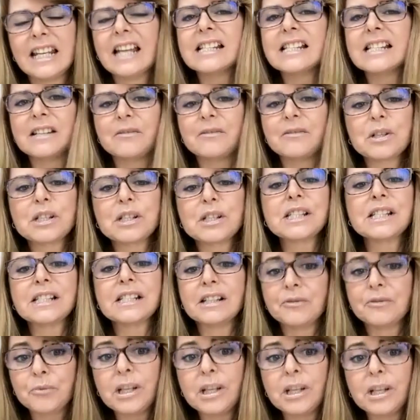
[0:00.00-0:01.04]
Yes, it was
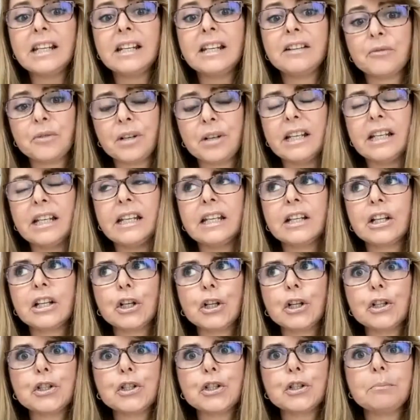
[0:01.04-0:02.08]
really, really
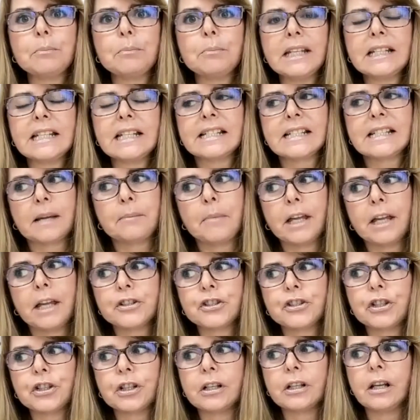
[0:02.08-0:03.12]
good to meet, as I
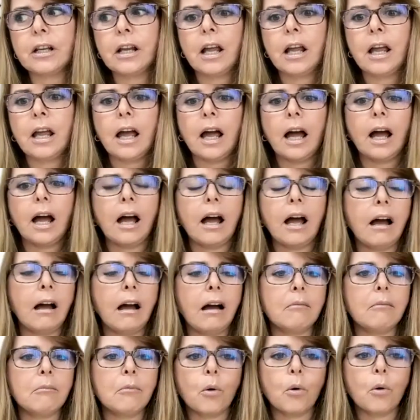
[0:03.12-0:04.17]
mentioned,
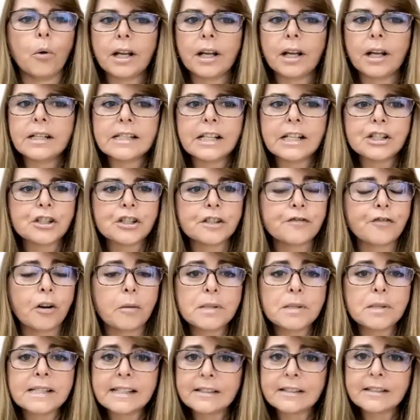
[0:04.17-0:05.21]
organizations
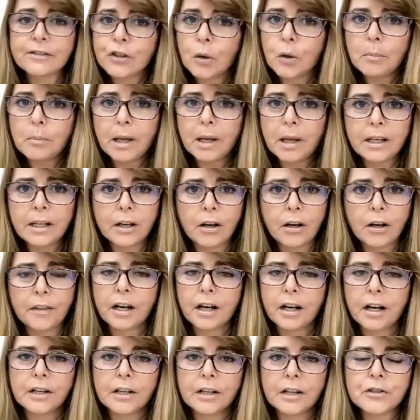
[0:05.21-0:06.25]
from so many
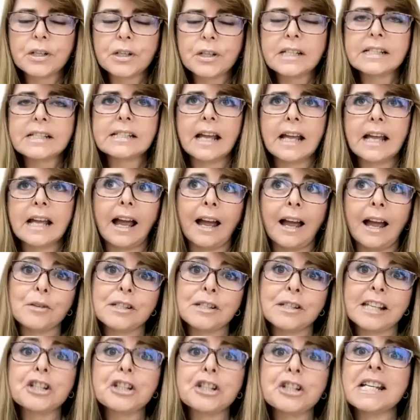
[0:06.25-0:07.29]
other countries. I
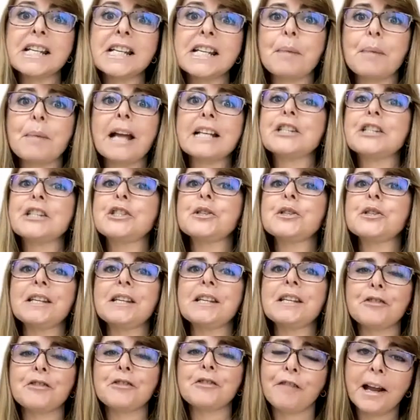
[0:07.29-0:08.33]
was actually expecting
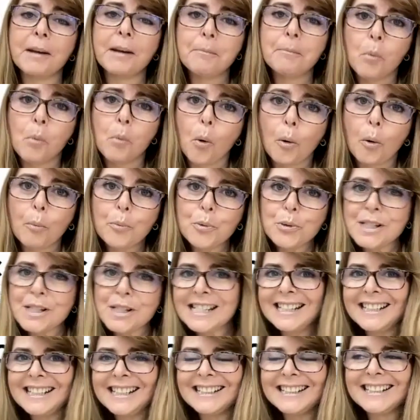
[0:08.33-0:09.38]
to find more
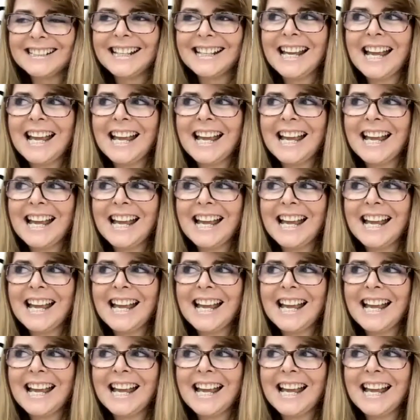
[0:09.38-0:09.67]
Brazilian